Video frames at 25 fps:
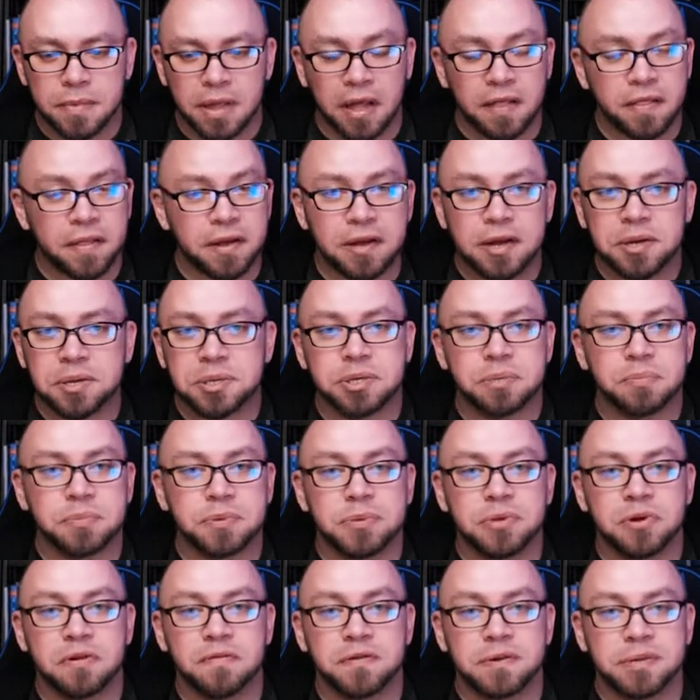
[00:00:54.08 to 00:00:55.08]
and the customer
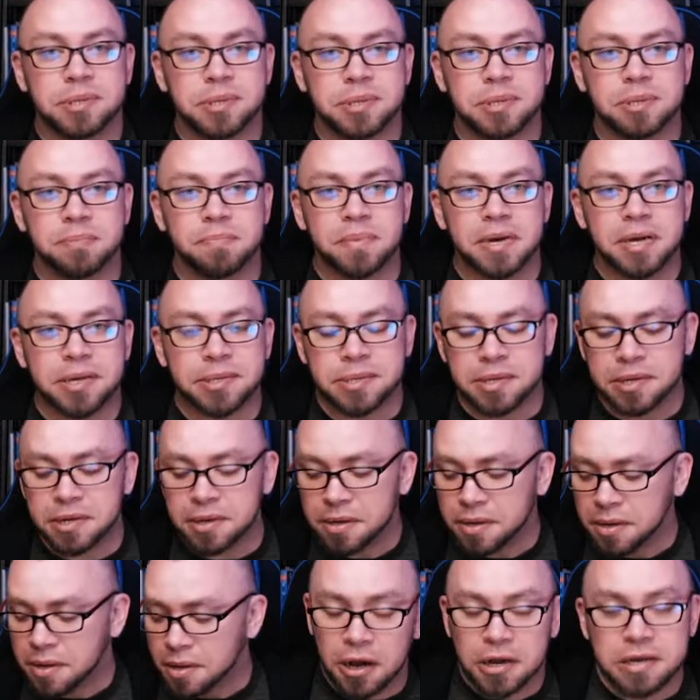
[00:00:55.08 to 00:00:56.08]
service is
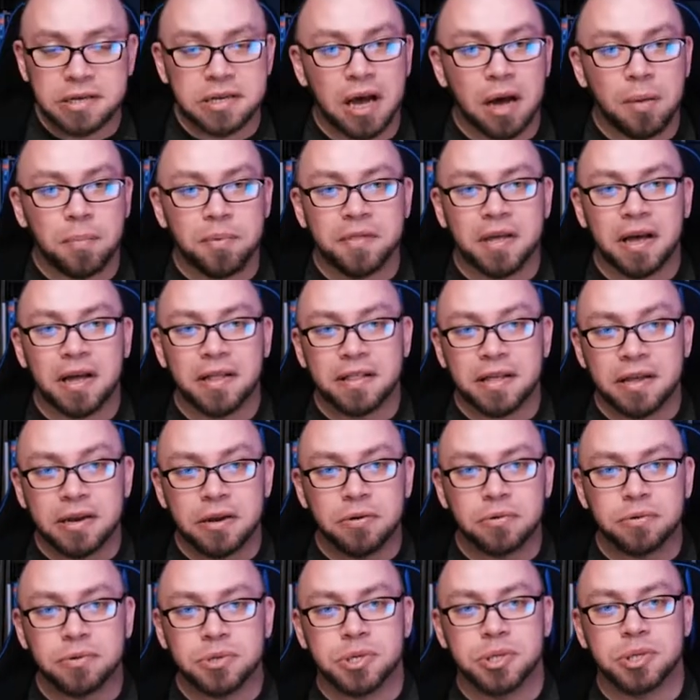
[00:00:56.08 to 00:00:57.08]
amazing. On top of that, they
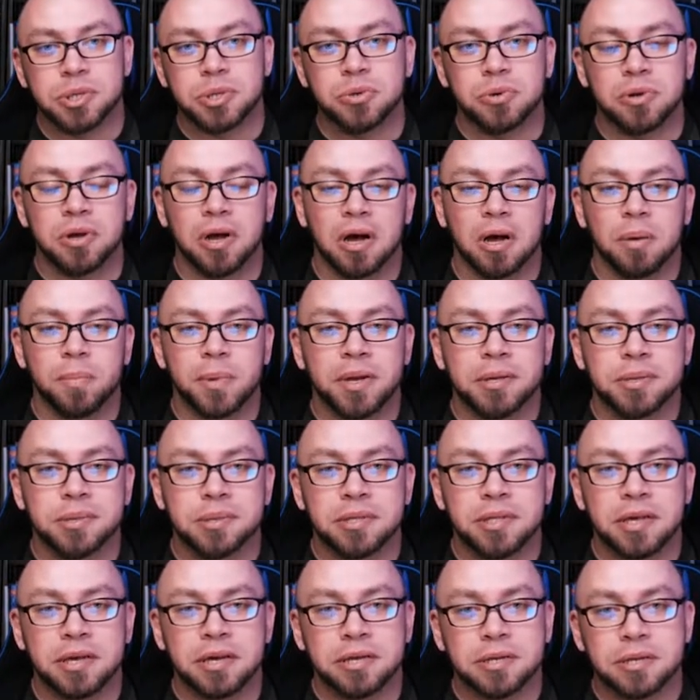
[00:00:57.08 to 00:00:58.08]
don't just do comics,
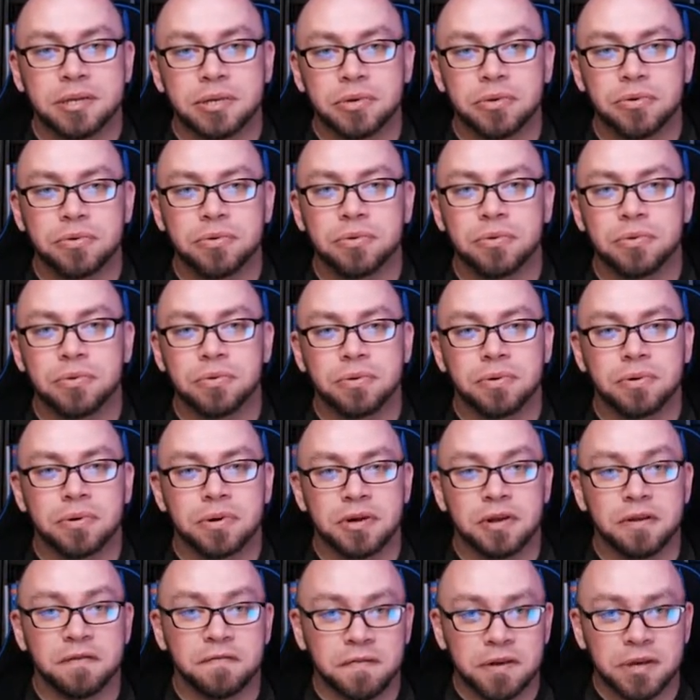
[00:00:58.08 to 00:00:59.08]
they do
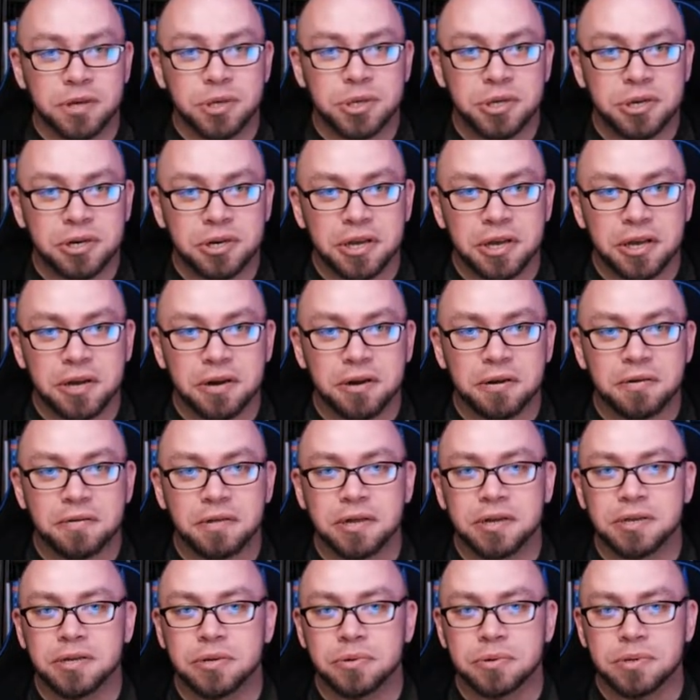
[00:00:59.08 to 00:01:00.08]
convention gear,
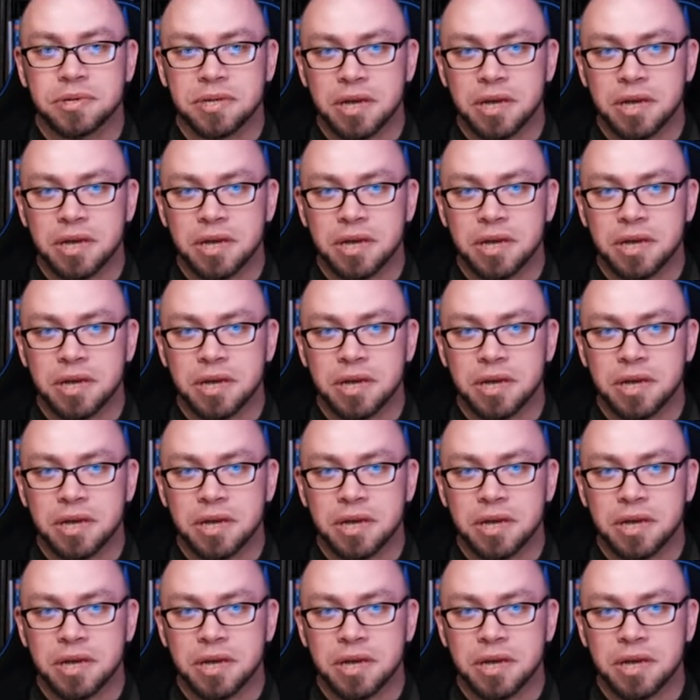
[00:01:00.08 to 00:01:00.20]
they do